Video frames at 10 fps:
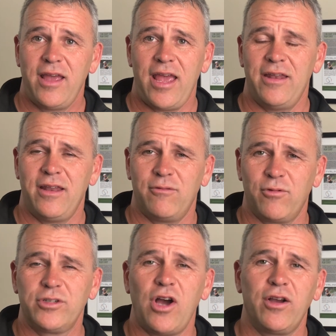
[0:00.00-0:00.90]
and
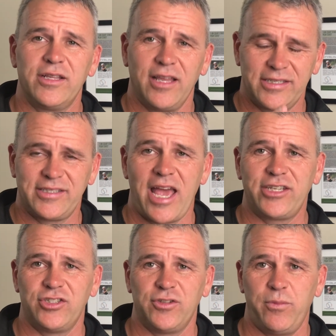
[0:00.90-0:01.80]
we're talking like
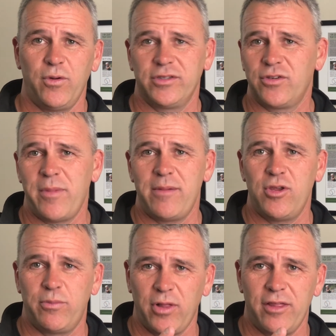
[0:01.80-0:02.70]
sections of points, so maybe
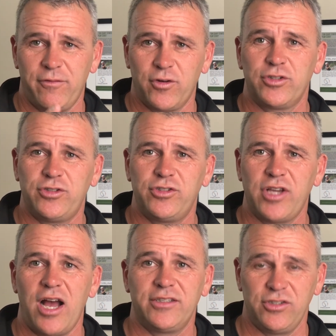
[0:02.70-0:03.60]
you play the first 2
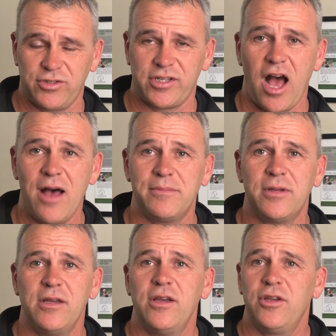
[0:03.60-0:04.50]
shots, you stop,
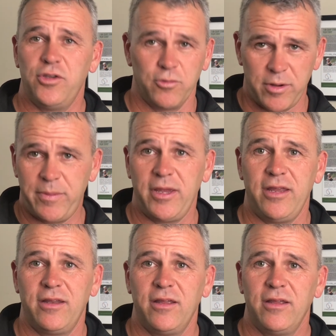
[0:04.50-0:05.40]
you repeat.